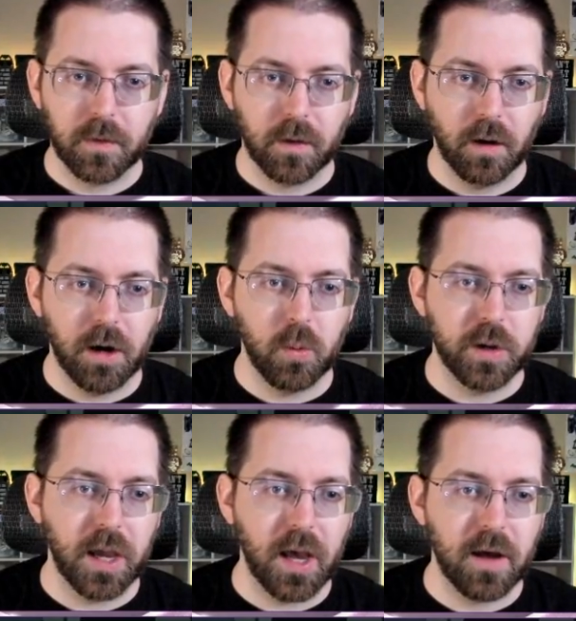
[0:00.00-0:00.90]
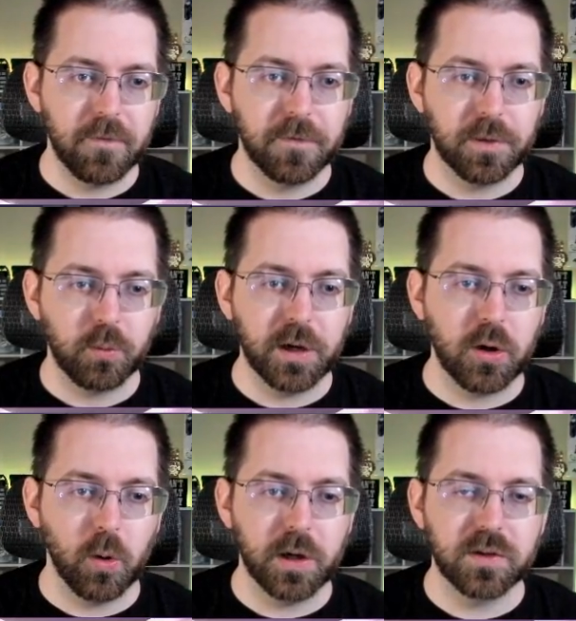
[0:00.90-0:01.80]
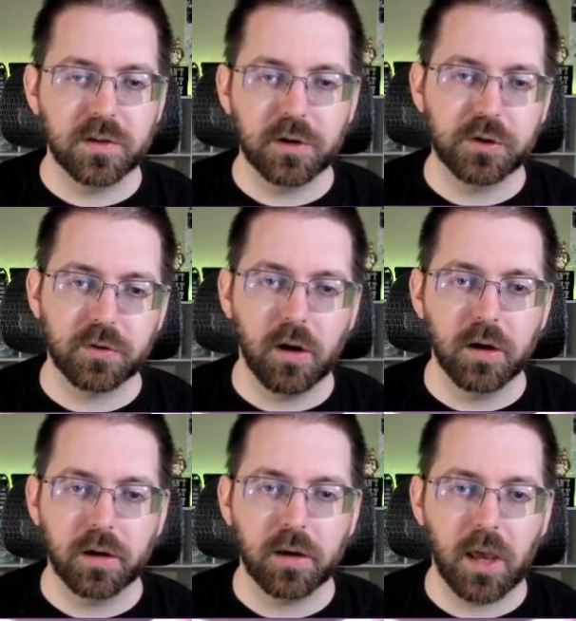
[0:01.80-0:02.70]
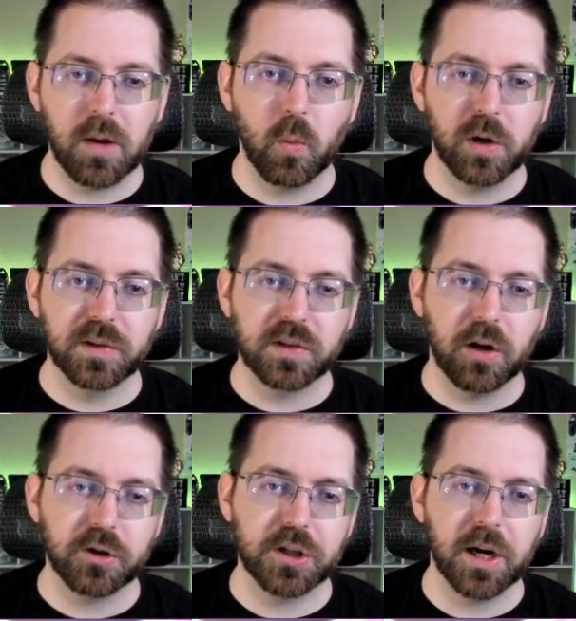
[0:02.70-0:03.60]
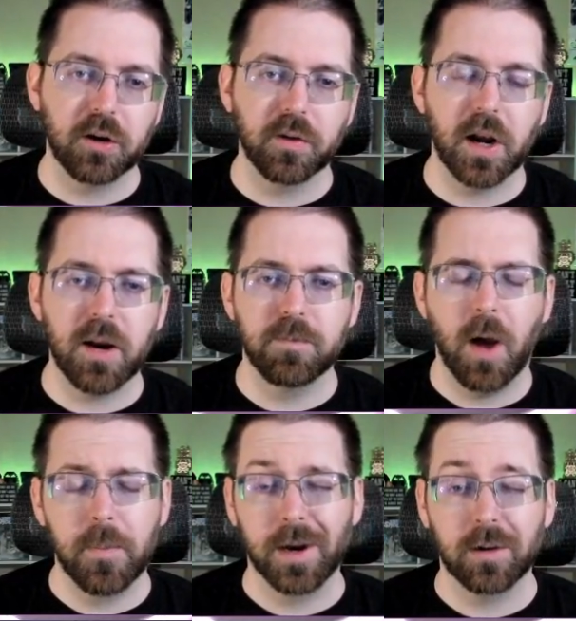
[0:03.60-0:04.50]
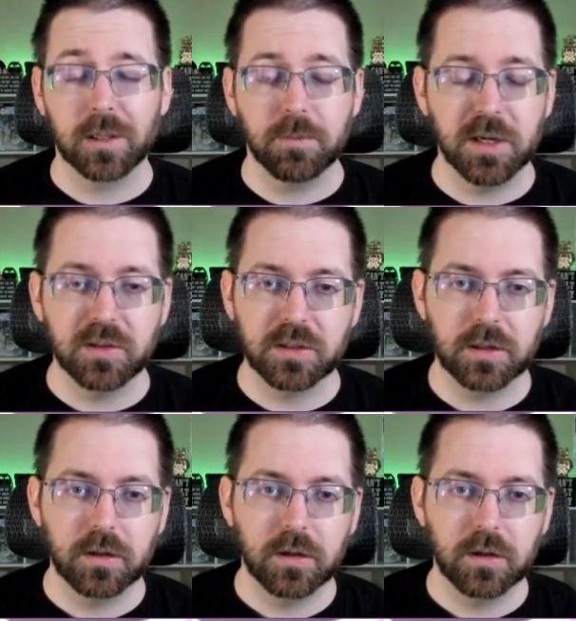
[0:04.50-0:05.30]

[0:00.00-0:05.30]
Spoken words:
Alright, we have 3 coins in a trunk, and 1 salt shaker that I apparently missed.